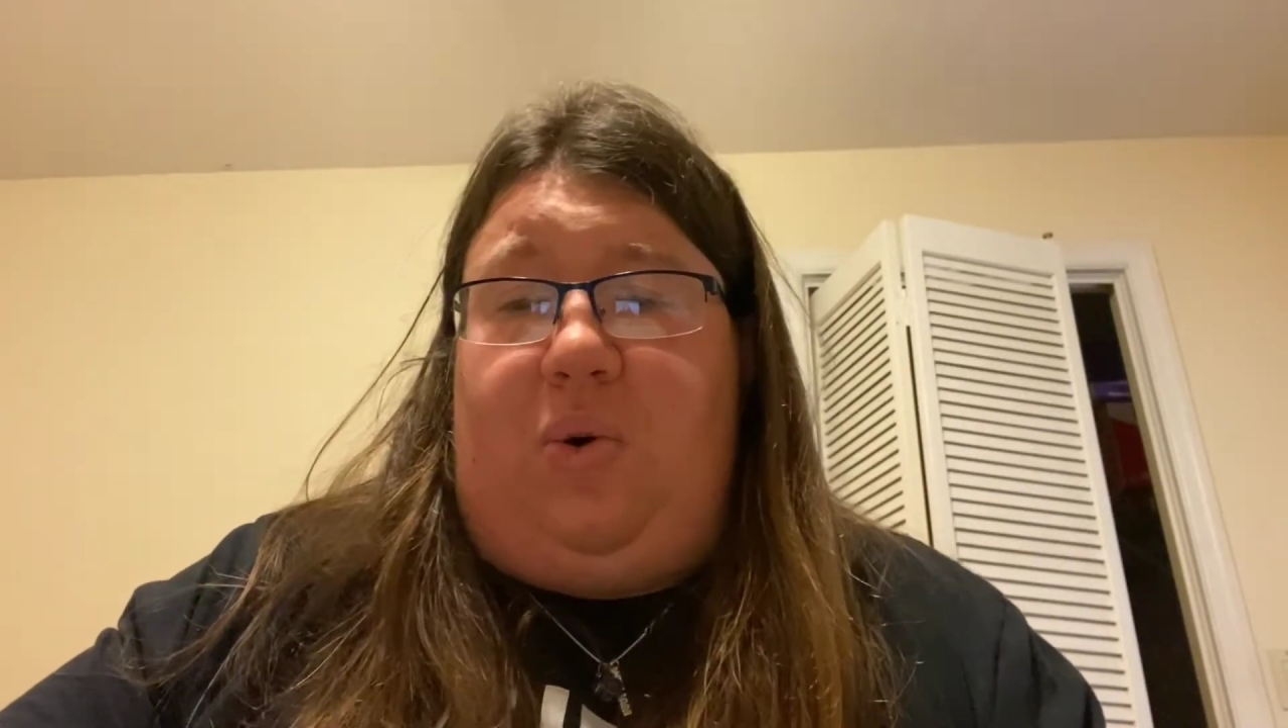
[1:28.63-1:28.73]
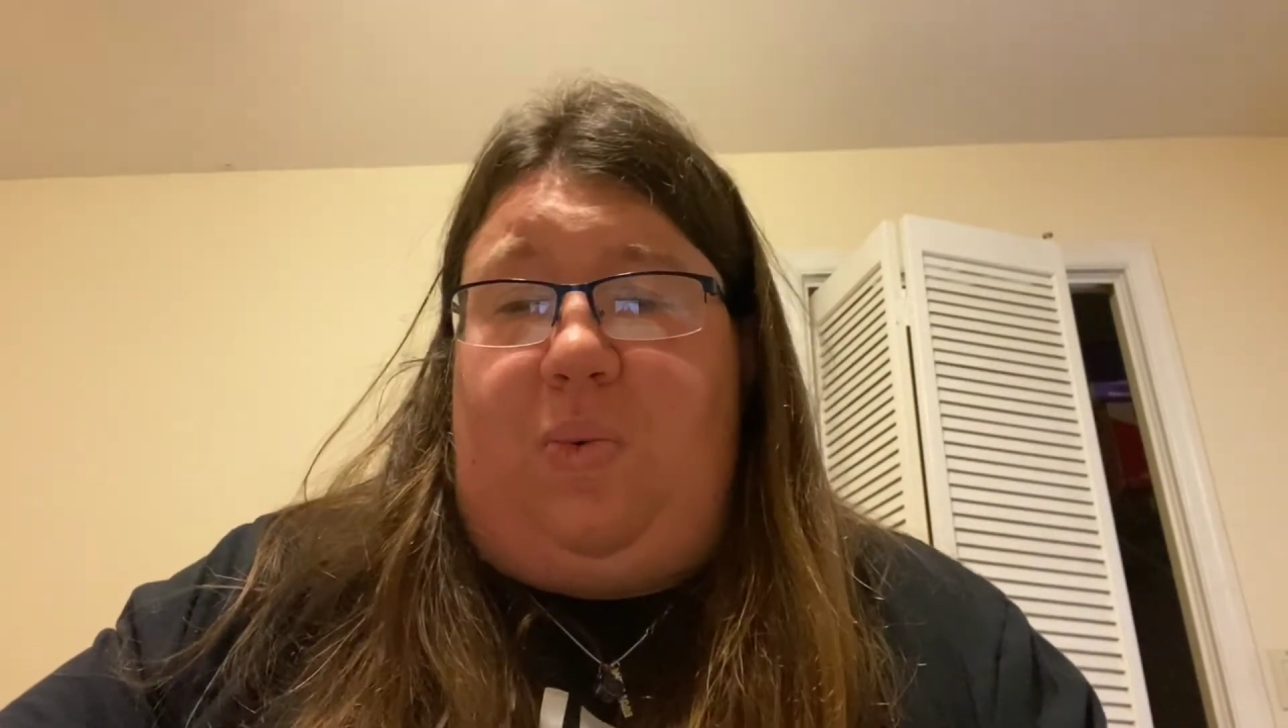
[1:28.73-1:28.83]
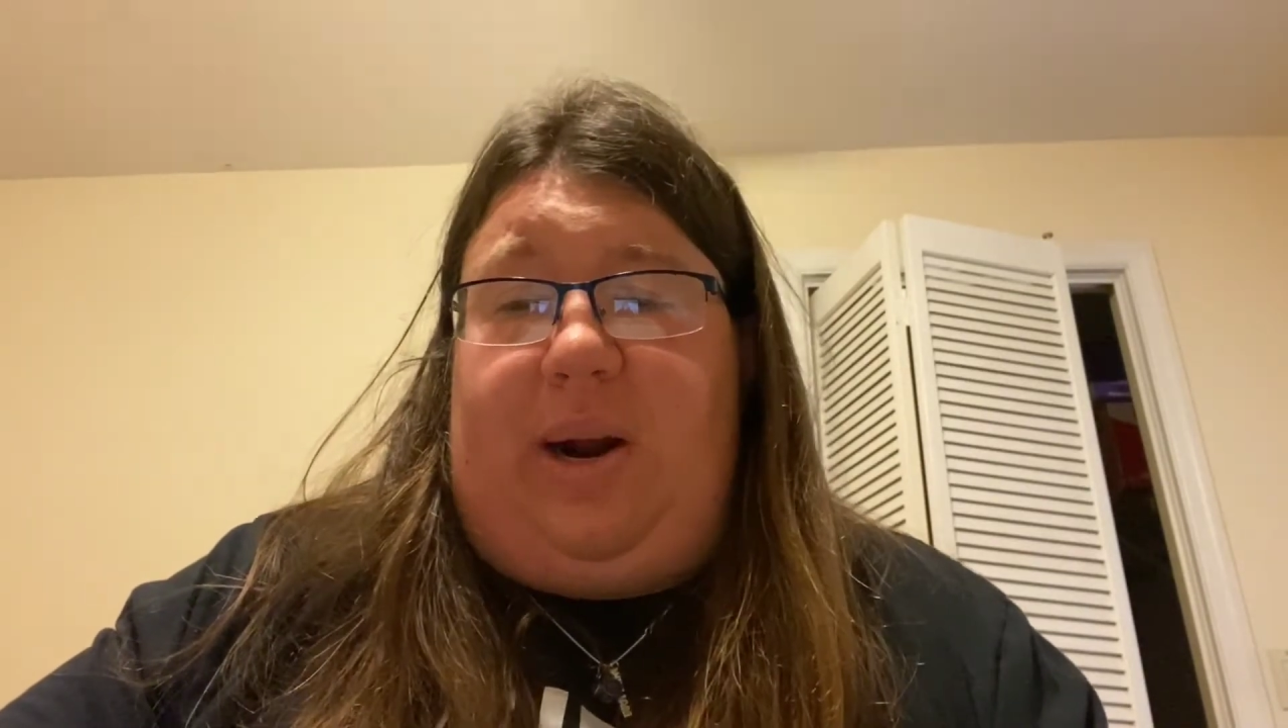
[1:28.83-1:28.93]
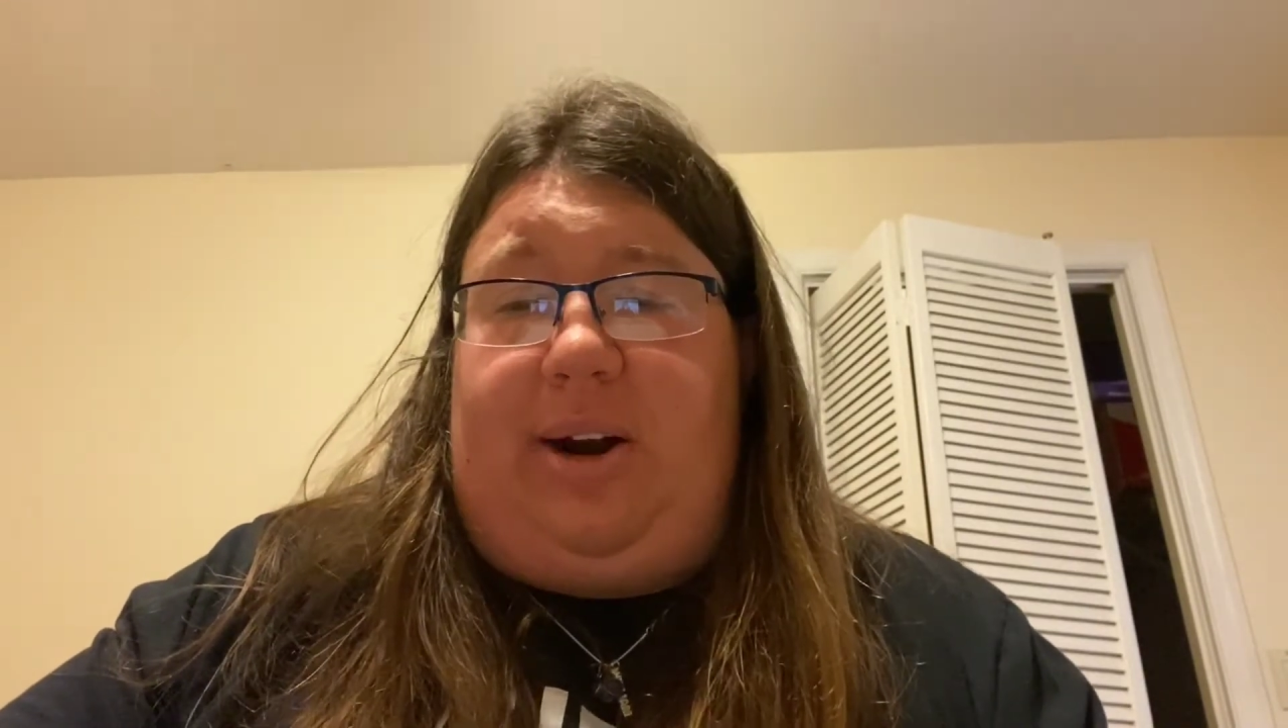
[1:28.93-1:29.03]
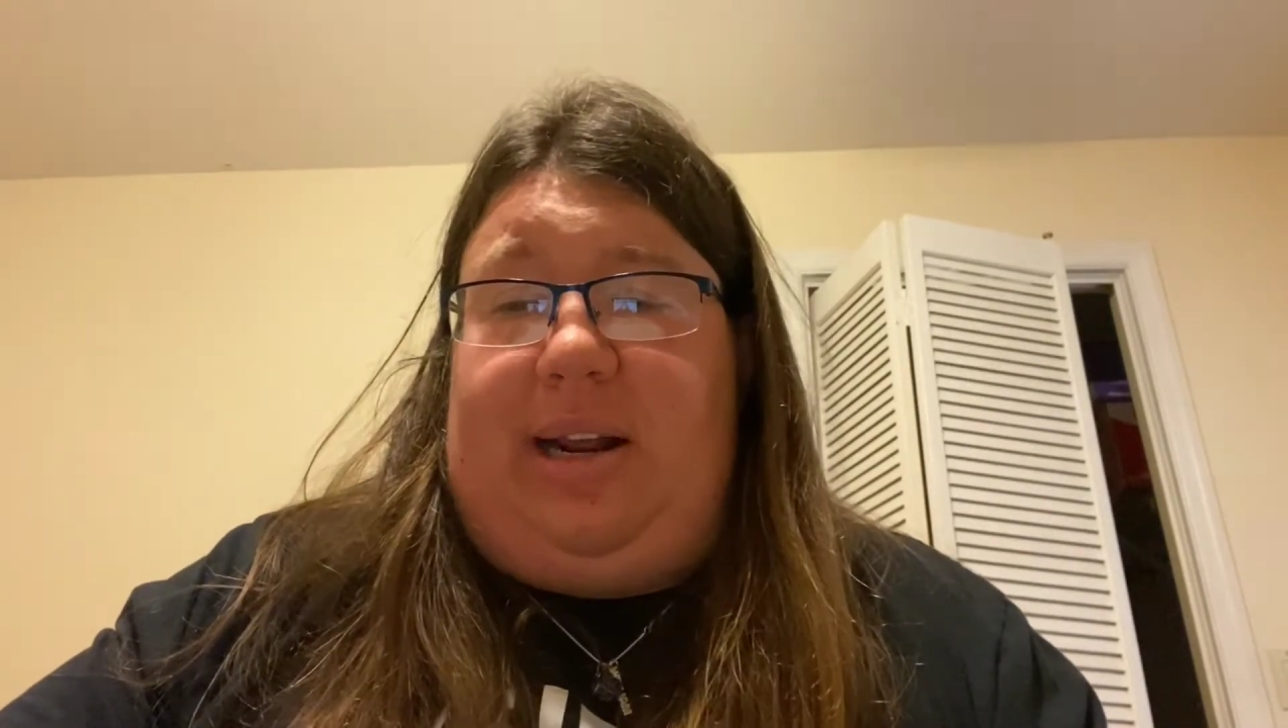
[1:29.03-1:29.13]

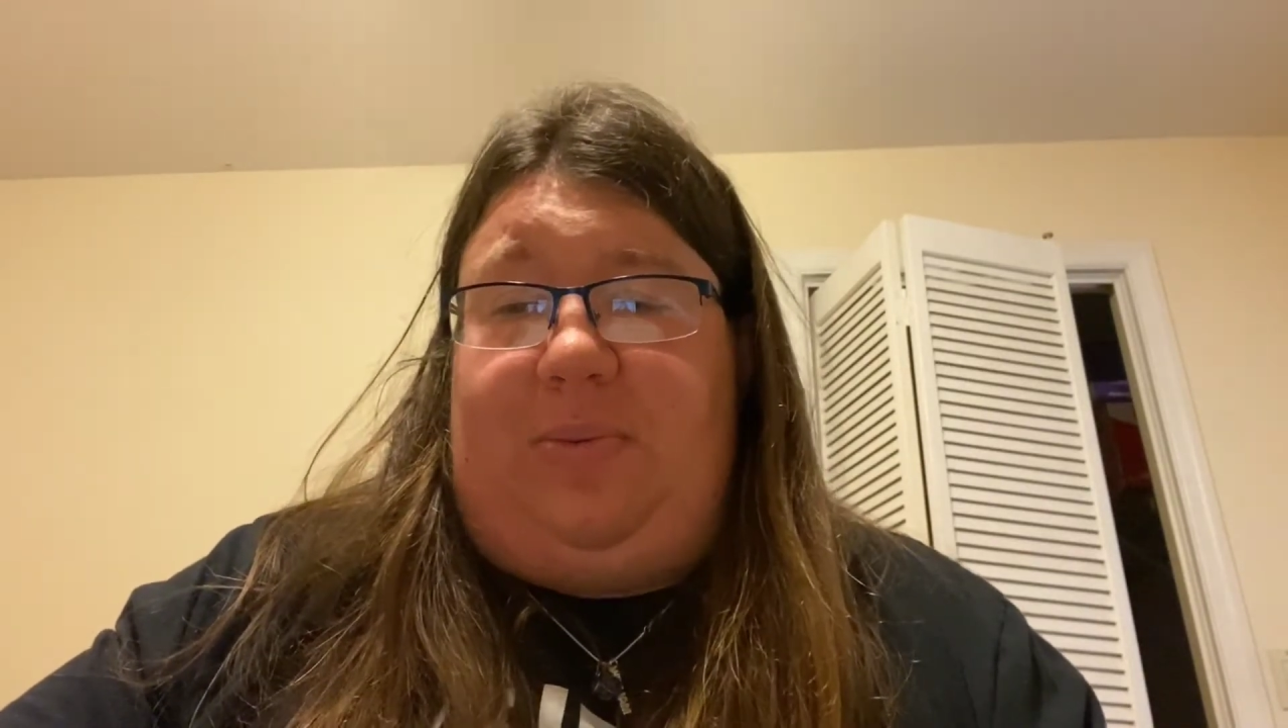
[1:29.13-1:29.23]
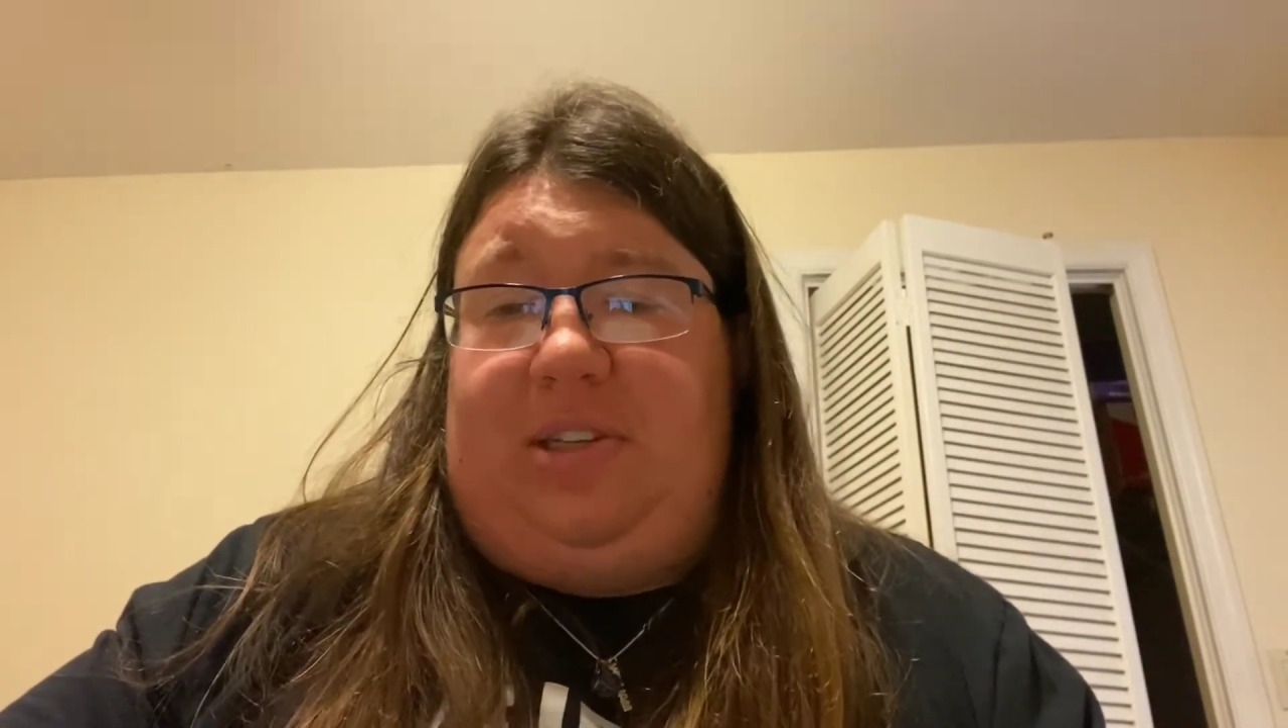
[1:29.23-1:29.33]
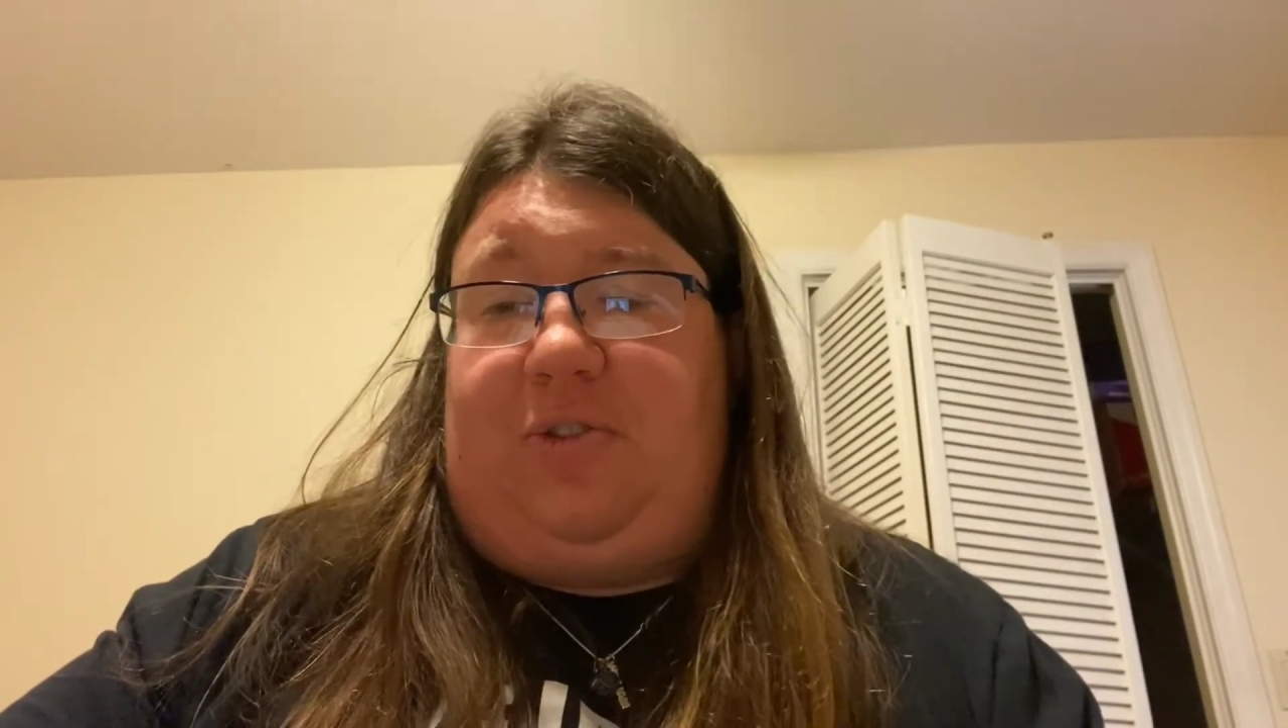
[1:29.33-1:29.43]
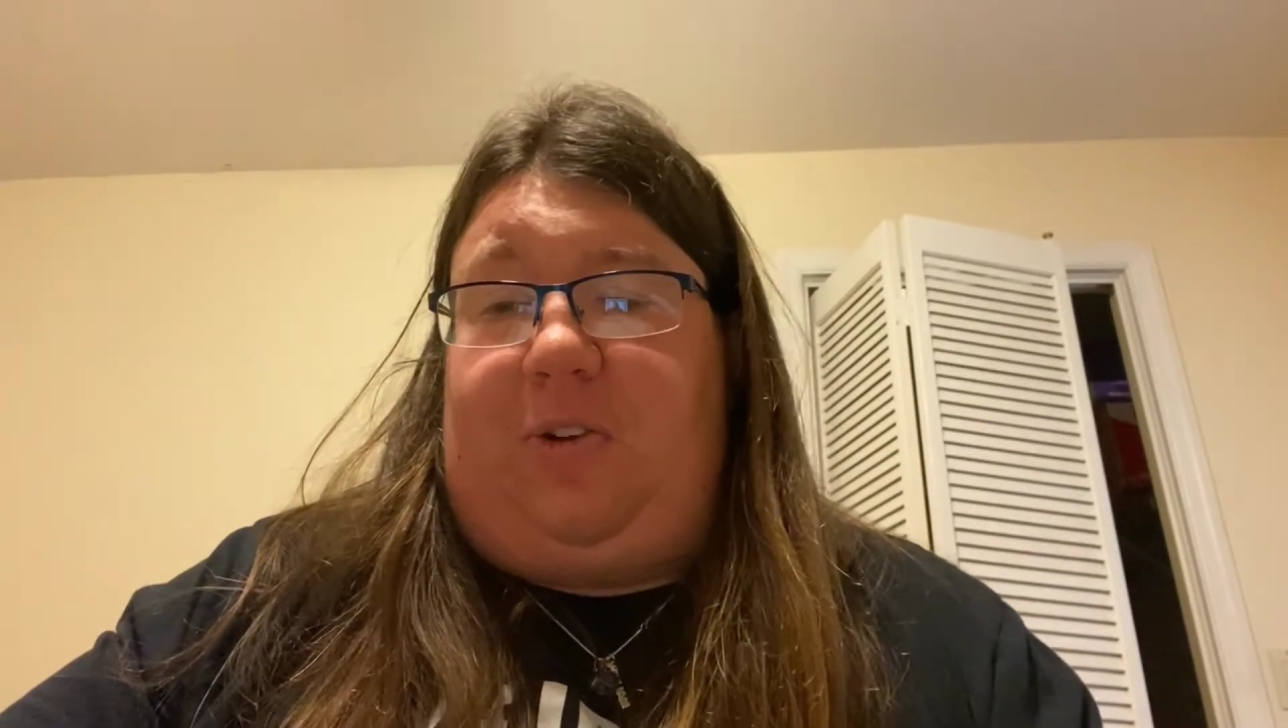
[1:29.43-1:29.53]
where it was